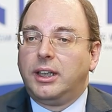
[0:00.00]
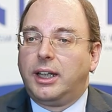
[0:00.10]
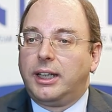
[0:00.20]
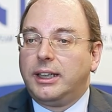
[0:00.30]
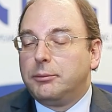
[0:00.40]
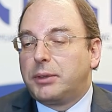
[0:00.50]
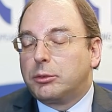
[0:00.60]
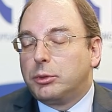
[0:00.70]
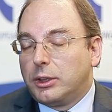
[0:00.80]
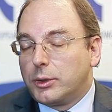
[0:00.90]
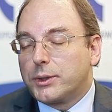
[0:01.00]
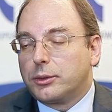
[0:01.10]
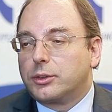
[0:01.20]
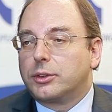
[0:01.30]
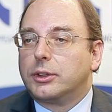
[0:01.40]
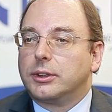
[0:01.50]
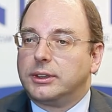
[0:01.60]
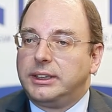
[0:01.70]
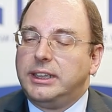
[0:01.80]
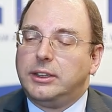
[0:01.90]
Uh, but we also
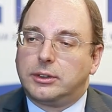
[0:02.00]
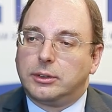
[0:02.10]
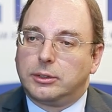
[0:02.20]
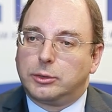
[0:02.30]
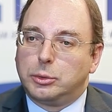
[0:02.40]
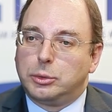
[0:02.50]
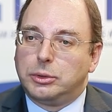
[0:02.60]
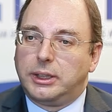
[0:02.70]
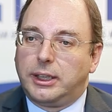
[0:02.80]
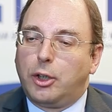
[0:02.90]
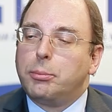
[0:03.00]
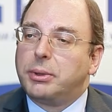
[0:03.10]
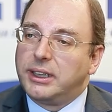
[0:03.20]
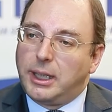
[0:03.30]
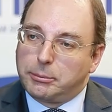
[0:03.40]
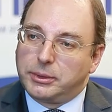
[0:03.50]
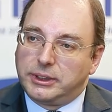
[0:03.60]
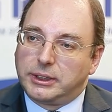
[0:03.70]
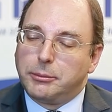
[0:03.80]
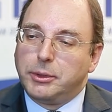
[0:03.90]
need to open up
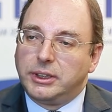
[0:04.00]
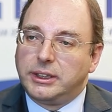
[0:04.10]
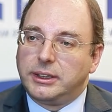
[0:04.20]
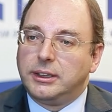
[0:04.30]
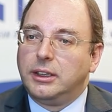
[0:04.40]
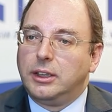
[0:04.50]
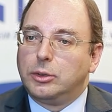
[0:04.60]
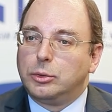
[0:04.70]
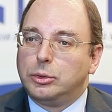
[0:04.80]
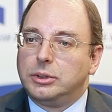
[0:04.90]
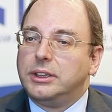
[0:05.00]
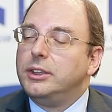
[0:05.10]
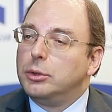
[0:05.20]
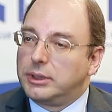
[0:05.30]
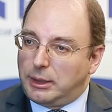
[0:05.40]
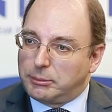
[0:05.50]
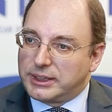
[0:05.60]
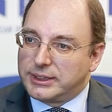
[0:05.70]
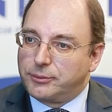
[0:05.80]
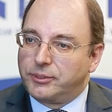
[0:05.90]
the community to the
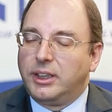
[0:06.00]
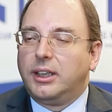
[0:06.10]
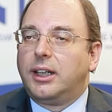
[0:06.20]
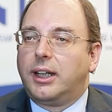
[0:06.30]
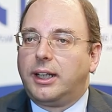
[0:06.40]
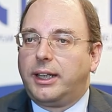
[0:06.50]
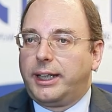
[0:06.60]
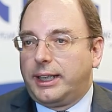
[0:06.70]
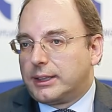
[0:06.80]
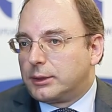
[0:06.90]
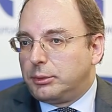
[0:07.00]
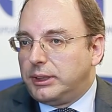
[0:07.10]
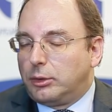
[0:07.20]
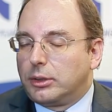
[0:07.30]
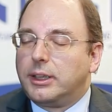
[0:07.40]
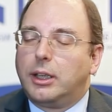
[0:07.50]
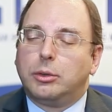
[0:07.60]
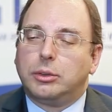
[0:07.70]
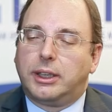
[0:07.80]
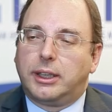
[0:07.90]
newcomers. Uh, as we all
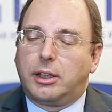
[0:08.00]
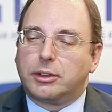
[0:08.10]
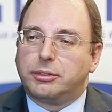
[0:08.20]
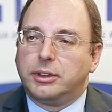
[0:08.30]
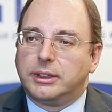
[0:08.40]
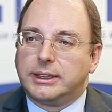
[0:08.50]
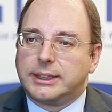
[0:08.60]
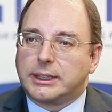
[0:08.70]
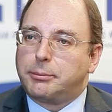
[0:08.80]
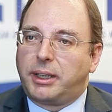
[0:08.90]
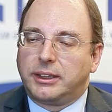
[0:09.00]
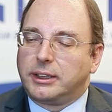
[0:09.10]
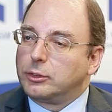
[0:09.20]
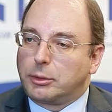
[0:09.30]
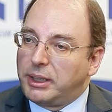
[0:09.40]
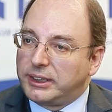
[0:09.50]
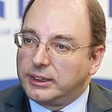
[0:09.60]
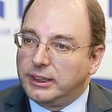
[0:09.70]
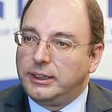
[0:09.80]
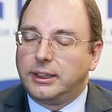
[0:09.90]
know, uh, our field is expanding
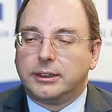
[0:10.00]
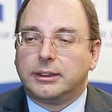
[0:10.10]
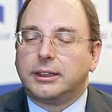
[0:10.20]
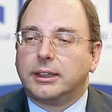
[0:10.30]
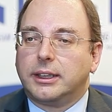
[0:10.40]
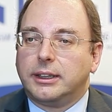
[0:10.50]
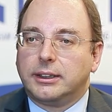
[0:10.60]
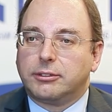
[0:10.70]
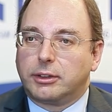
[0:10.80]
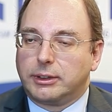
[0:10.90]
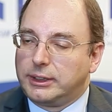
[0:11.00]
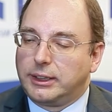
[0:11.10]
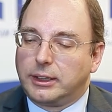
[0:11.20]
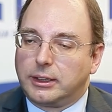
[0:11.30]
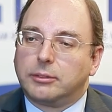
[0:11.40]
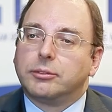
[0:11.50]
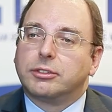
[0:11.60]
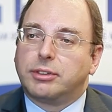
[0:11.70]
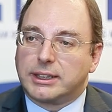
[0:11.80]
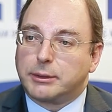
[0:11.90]
dramatically and uh, in a very um,
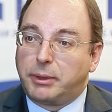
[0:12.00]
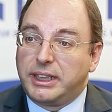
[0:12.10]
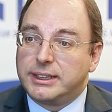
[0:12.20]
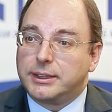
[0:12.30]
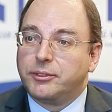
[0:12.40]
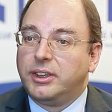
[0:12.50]
fast pace.